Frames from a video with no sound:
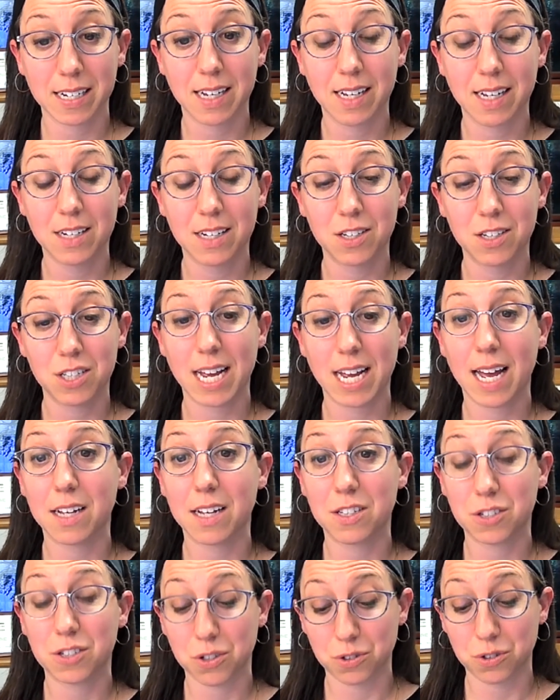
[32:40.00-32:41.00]
to a
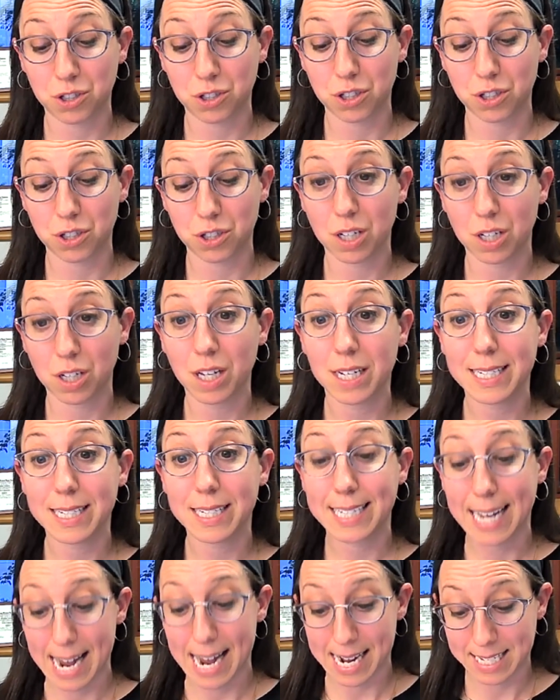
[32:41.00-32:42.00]
social
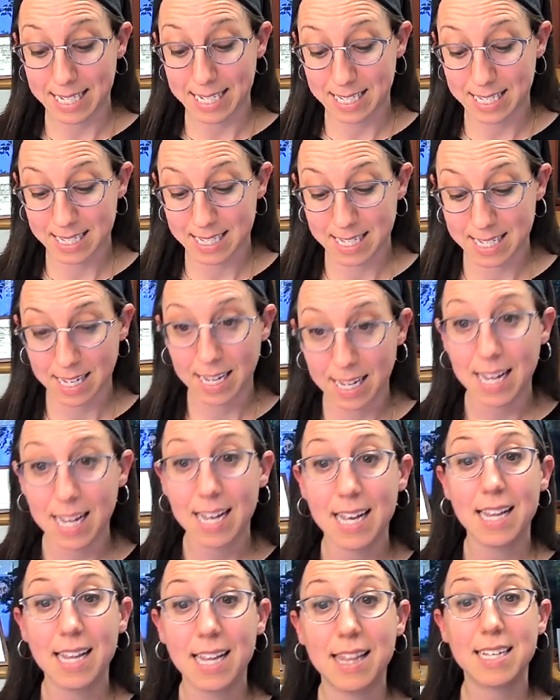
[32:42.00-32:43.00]
text.
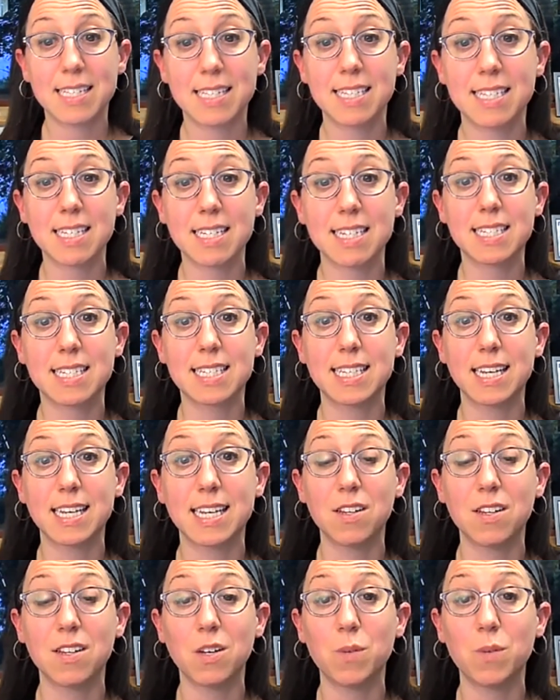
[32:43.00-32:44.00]
This is a
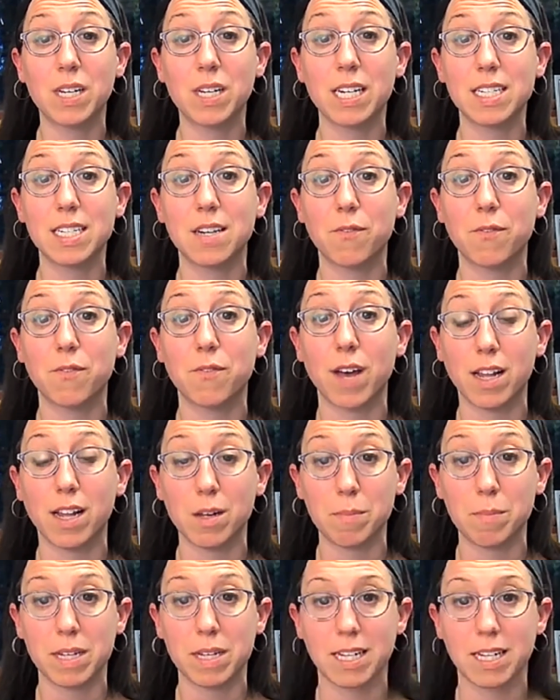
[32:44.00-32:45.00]
skill that we can
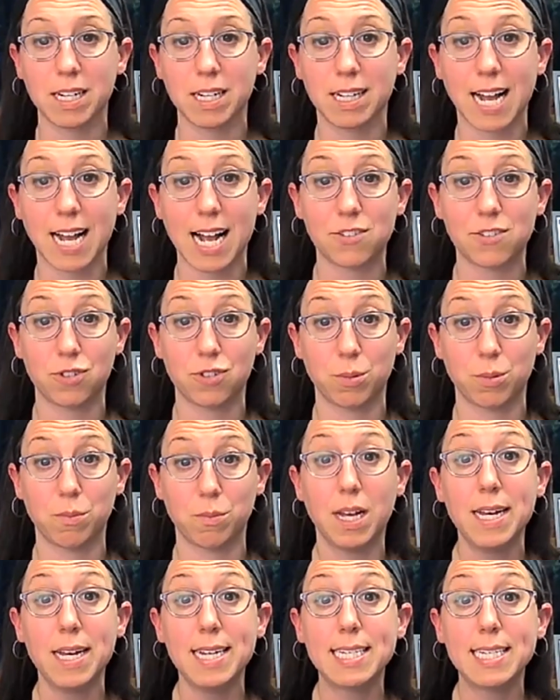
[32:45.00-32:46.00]
develop in the classroom.
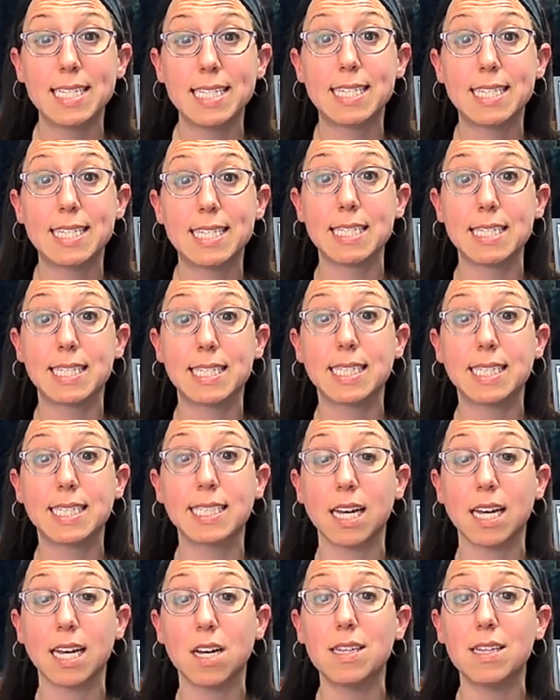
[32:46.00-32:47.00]
This is a
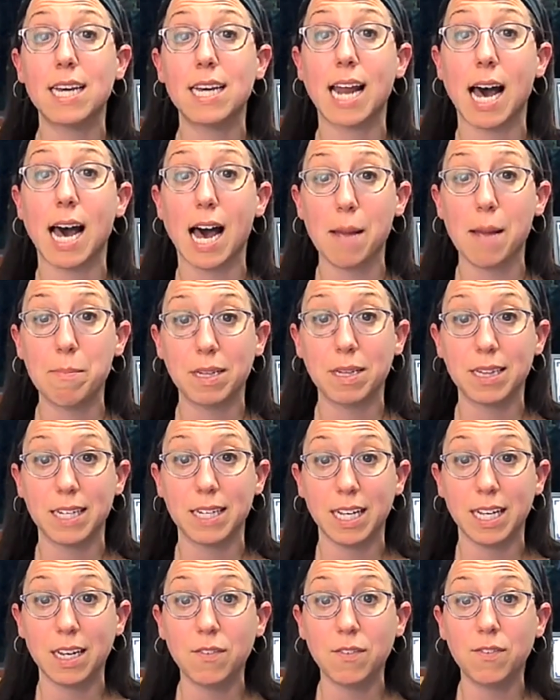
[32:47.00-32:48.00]
skill that I
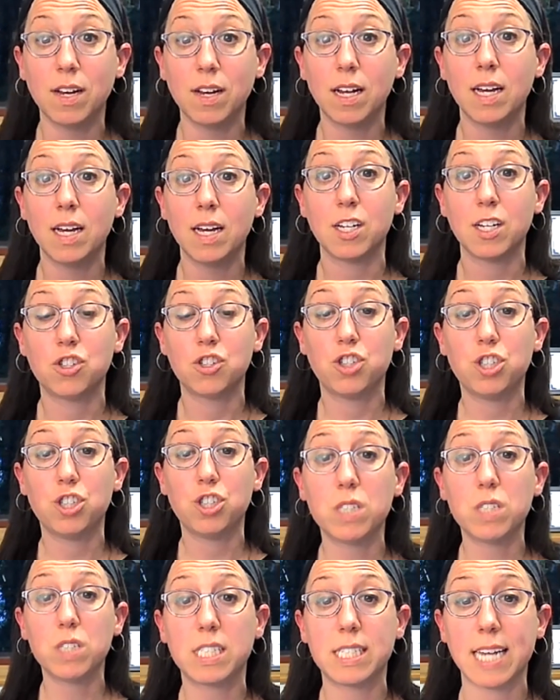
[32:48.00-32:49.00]
believe that
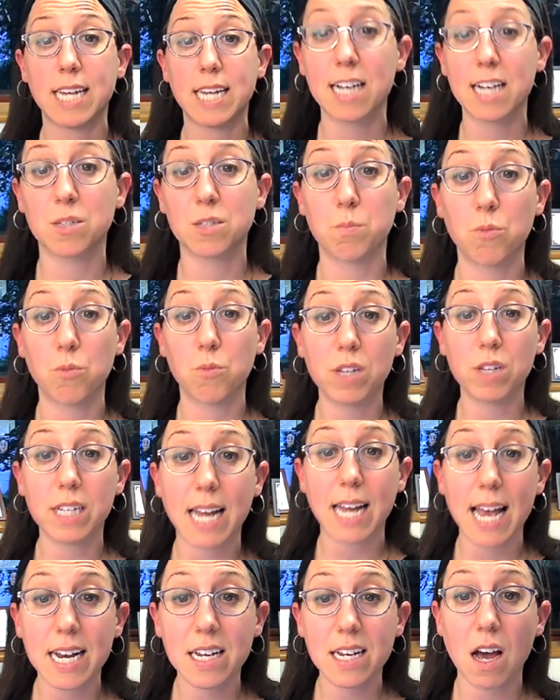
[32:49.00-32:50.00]
Jewish text, more than
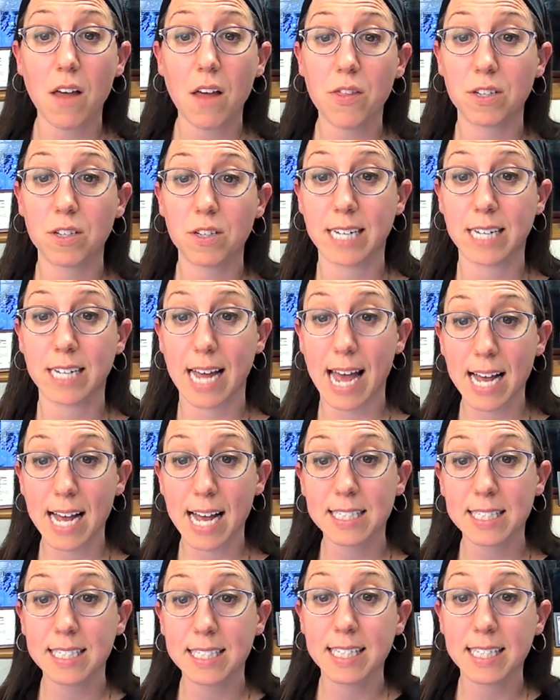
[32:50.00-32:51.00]
any other
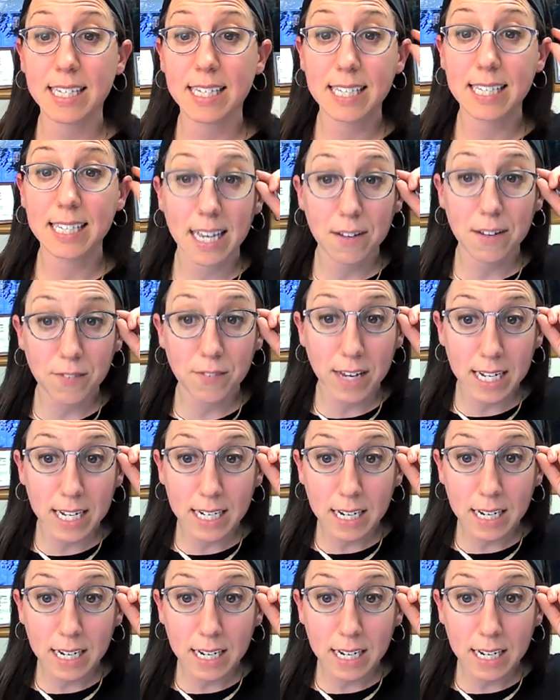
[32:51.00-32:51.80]
text, given